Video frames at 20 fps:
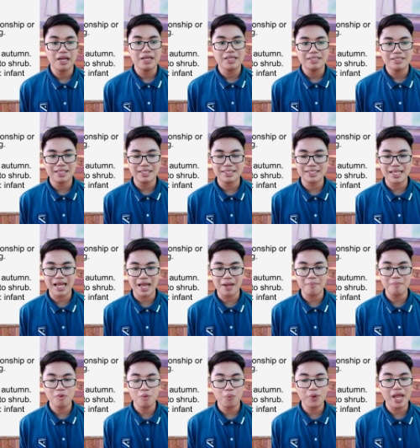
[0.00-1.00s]
This
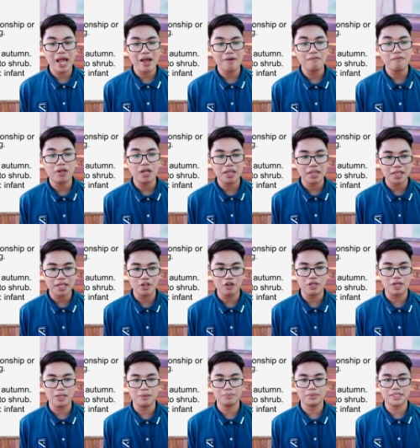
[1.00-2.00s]
time, we have
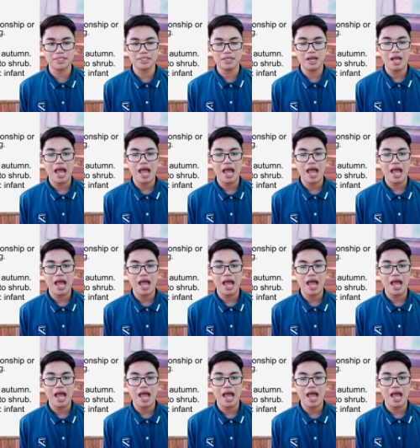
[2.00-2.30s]
synonyms.